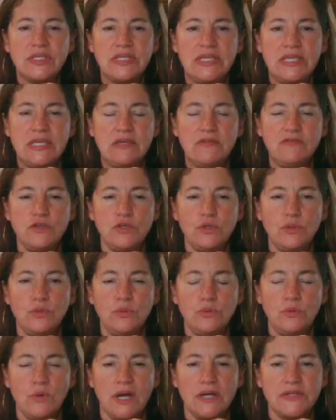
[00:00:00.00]
to give
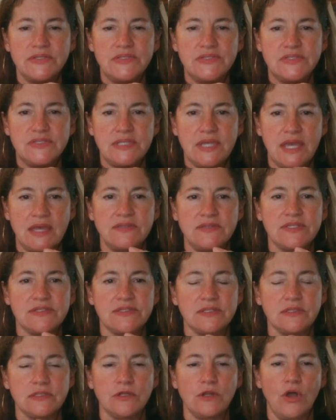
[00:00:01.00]
you a
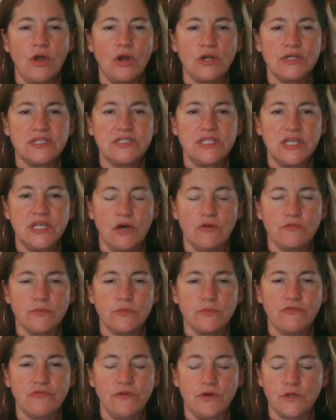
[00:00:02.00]
sense, it's a little hard to tell
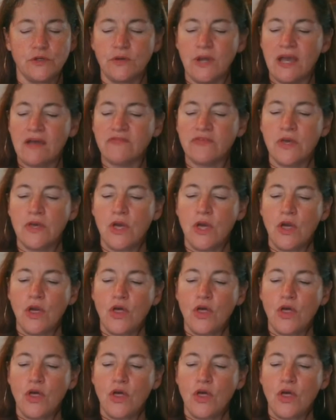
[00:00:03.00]
from the photograph,